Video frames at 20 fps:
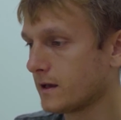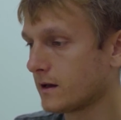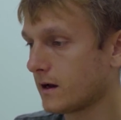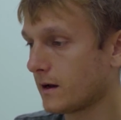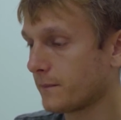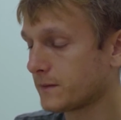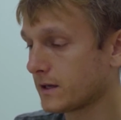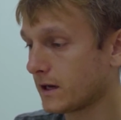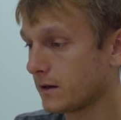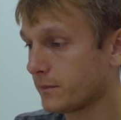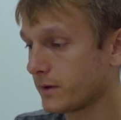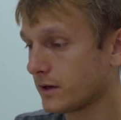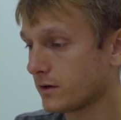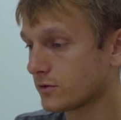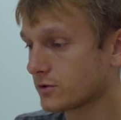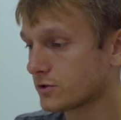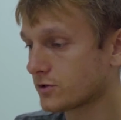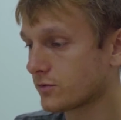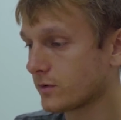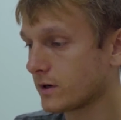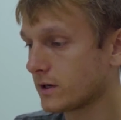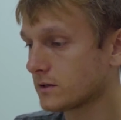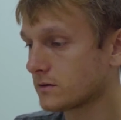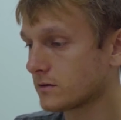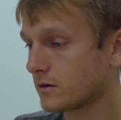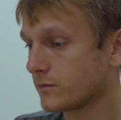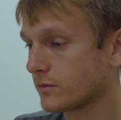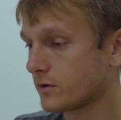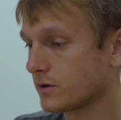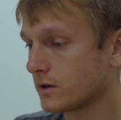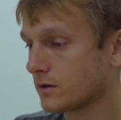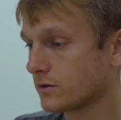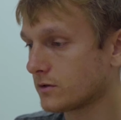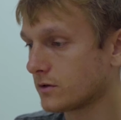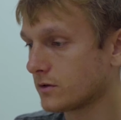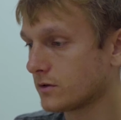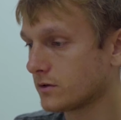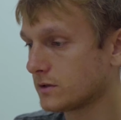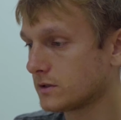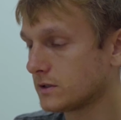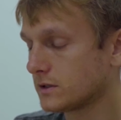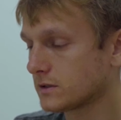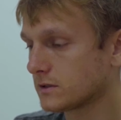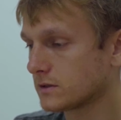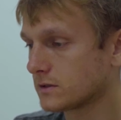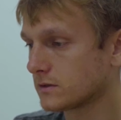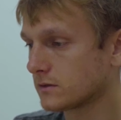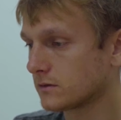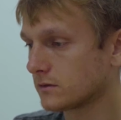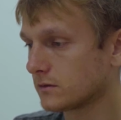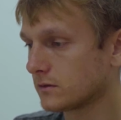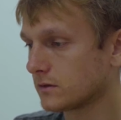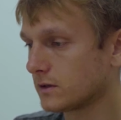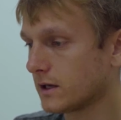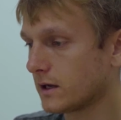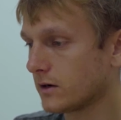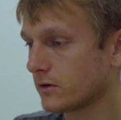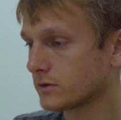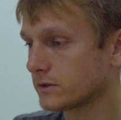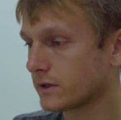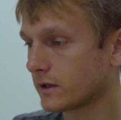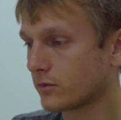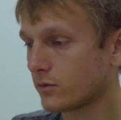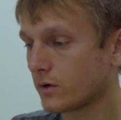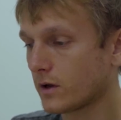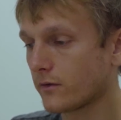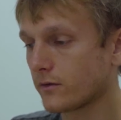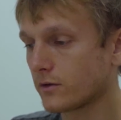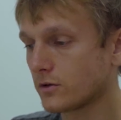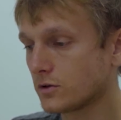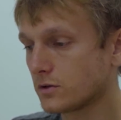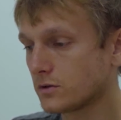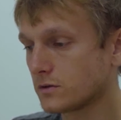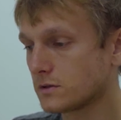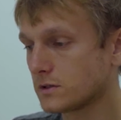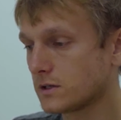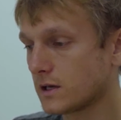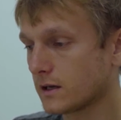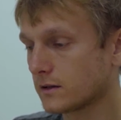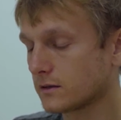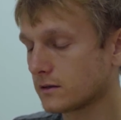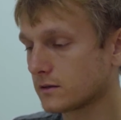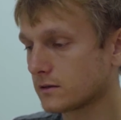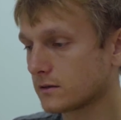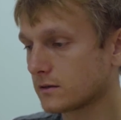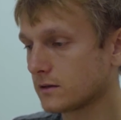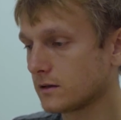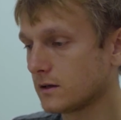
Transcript: I'm typing a 3, so I'm going to use this yellow that we haven't used yet.